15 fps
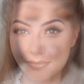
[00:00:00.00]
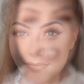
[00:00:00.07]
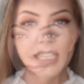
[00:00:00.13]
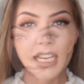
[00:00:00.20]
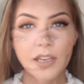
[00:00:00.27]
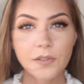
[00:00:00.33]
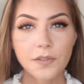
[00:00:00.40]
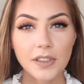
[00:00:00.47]

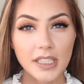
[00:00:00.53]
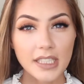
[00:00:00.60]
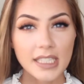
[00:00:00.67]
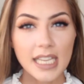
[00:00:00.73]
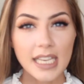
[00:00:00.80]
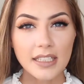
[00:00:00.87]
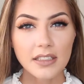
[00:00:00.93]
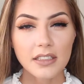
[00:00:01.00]
Now for this
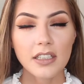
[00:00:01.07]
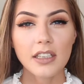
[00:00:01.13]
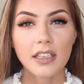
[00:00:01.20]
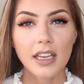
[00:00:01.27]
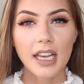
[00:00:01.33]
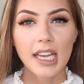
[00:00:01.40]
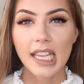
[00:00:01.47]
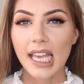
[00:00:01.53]
next
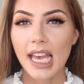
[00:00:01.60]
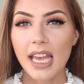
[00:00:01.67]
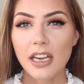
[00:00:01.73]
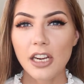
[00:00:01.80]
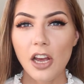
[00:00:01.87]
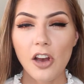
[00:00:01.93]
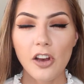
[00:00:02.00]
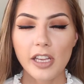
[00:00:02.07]
look,
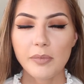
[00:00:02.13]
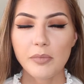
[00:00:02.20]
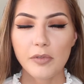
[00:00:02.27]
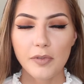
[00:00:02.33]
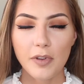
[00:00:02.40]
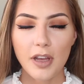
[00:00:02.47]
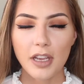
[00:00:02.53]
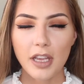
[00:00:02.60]
again I
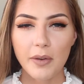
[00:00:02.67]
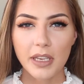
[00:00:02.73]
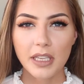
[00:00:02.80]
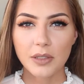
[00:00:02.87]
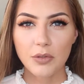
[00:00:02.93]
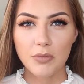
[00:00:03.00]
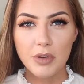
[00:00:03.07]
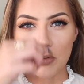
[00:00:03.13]
prefer going
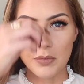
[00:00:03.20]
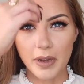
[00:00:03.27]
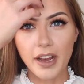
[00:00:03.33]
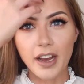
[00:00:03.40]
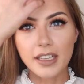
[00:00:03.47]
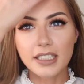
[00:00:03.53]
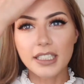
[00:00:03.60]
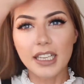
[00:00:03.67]
into a middle
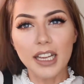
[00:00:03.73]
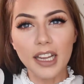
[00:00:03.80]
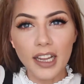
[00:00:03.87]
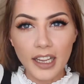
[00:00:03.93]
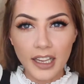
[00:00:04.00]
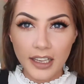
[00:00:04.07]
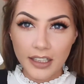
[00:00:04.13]
parting,